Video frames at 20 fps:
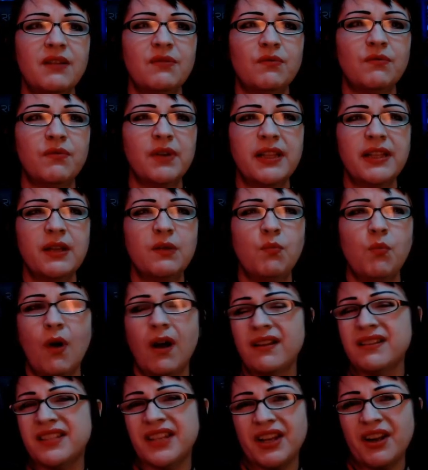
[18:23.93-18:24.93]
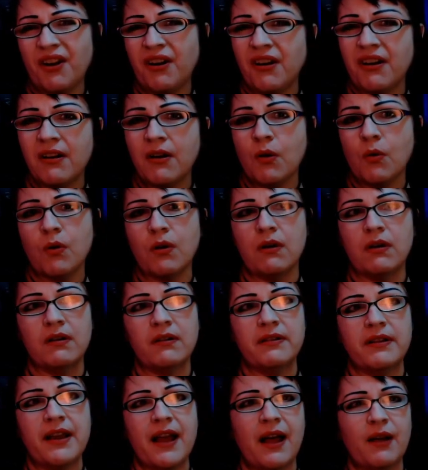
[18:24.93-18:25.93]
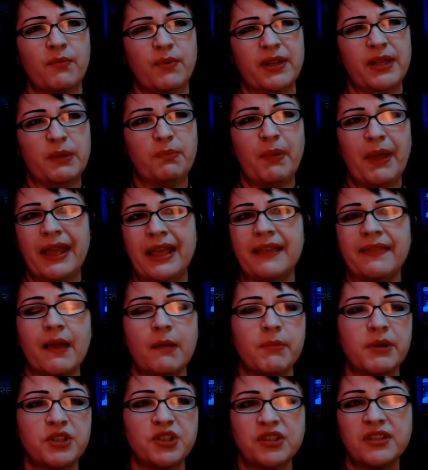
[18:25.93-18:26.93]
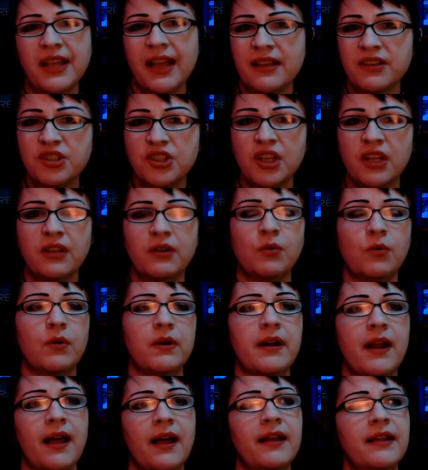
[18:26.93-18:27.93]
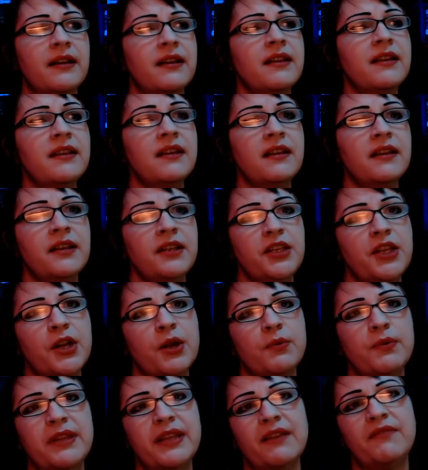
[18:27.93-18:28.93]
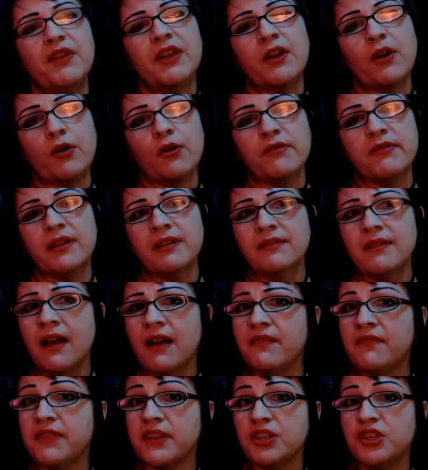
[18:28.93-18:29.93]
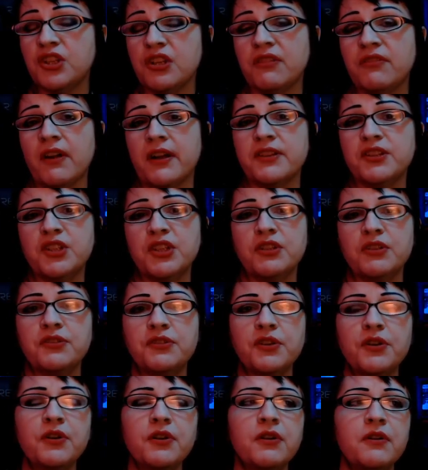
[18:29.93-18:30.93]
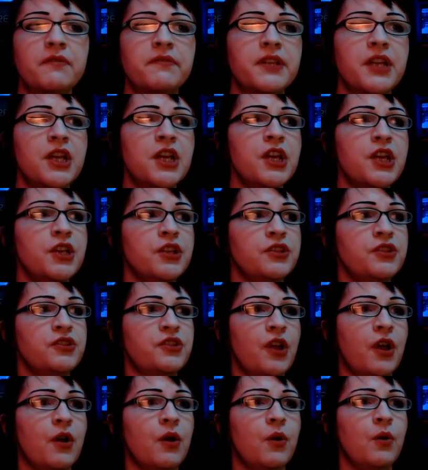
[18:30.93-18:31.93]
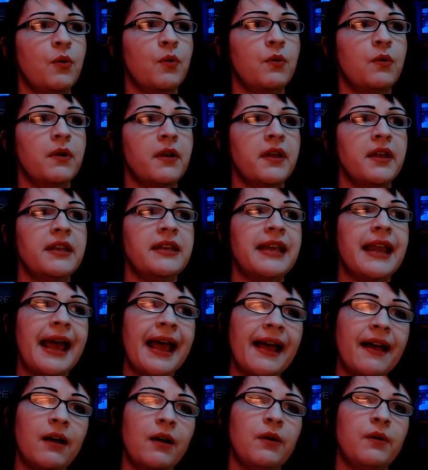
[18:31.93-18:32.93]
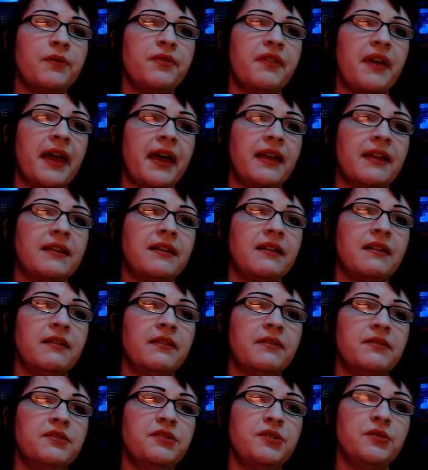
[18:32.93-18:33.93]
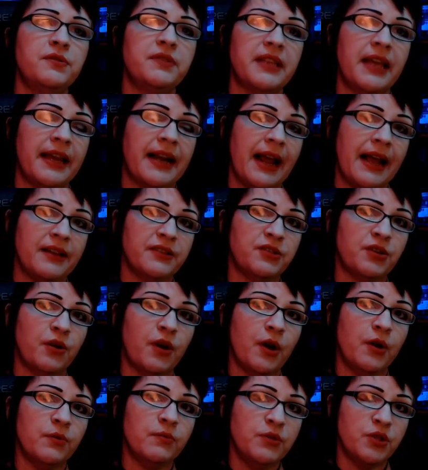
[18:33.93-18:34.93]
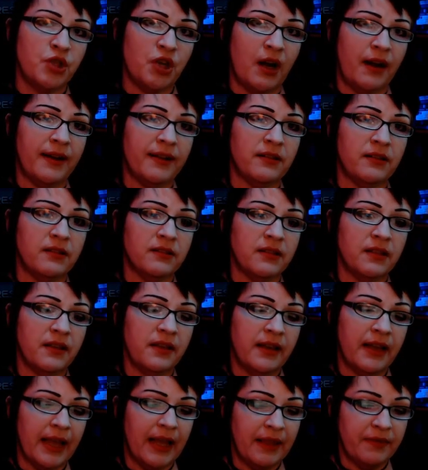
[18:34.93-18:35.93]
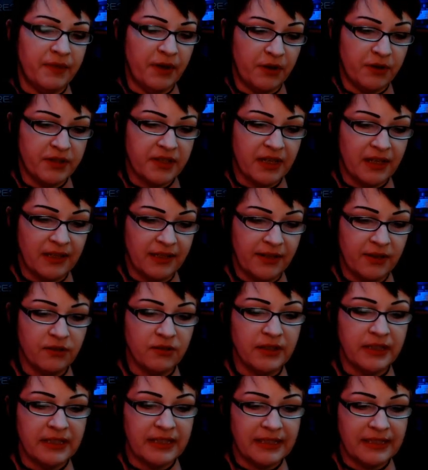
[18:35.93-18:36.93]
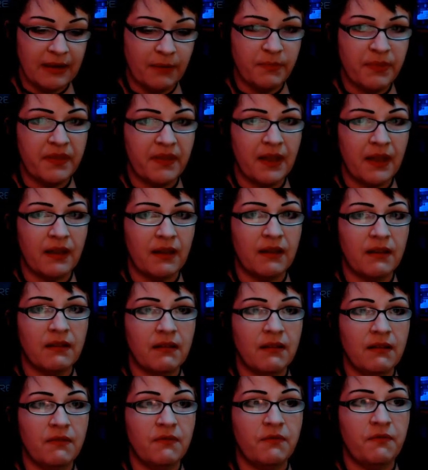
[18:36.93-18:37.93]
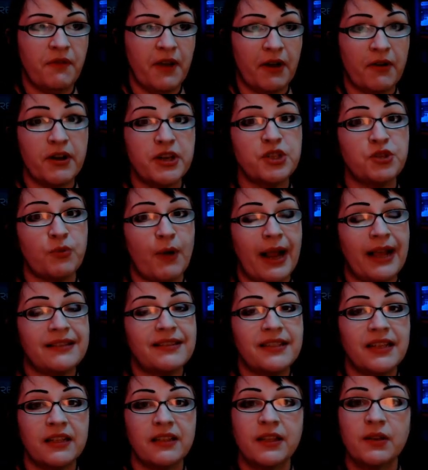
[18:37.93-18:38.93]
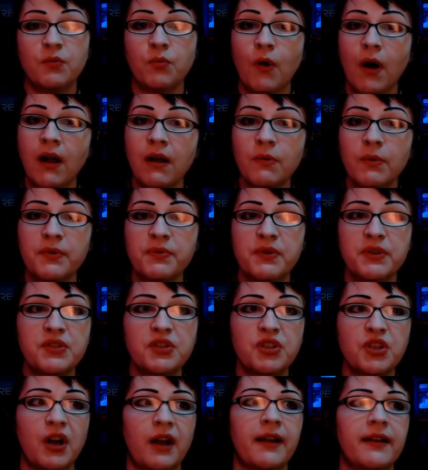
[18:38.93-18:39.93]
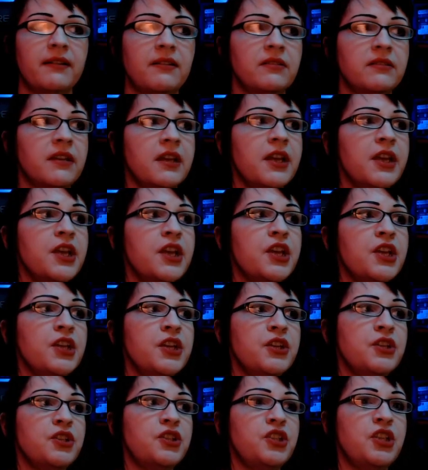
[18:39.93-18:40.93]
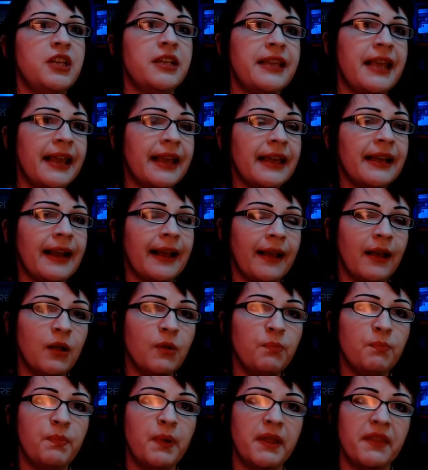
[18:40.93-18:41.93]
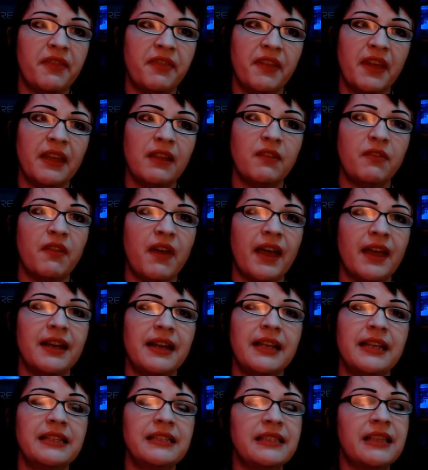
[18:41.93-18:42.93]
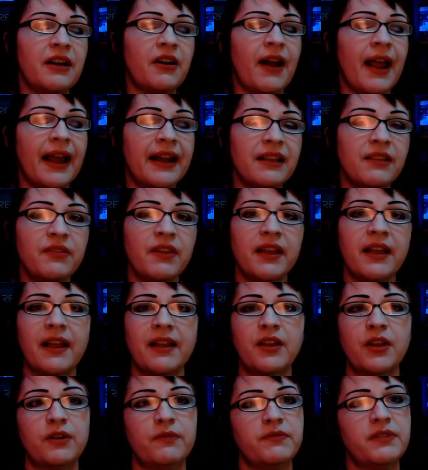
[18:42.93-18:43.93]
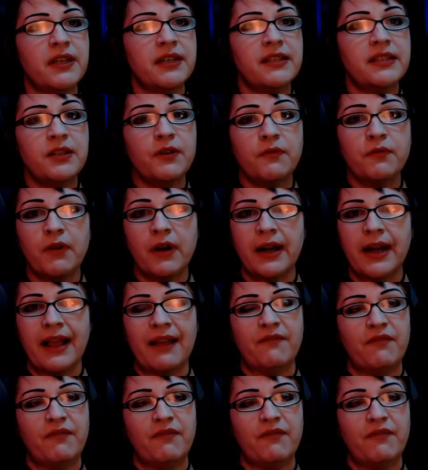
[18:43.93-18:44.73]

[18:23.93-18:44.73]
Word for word: really wanting her, or not really paying that much attention, or not, you know, giving her the love that she thought she deserved. So now that Suzette has her own child, and there is clearly something very drastically wrong with this child, she can't help but think that, is there anything I could have done different?